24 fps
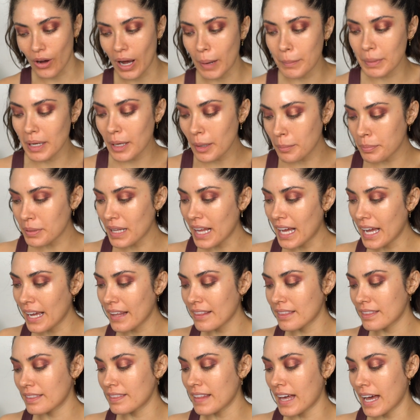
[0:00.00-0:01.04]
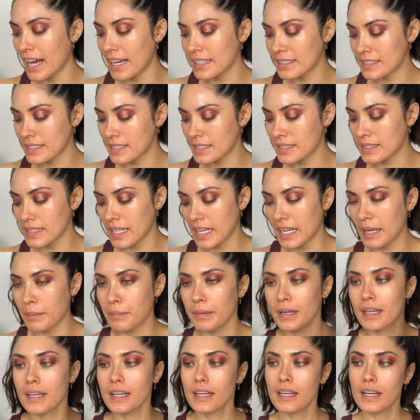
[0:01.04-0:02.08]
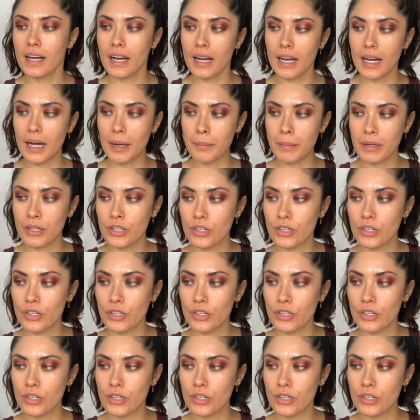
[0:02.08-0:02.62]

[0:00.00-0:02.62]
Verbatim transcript: I'm gonna apply that same um,